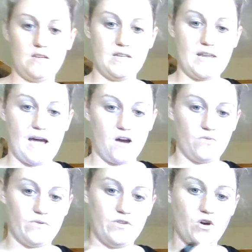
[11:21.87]
Now,
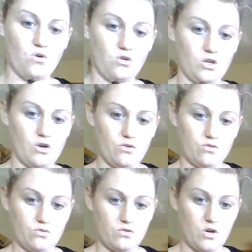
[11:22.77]

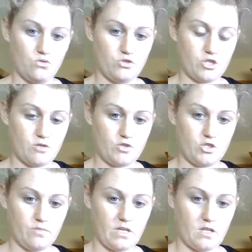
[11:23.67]
no germs
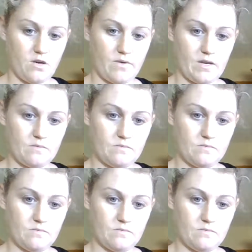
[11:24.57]
should be glowing.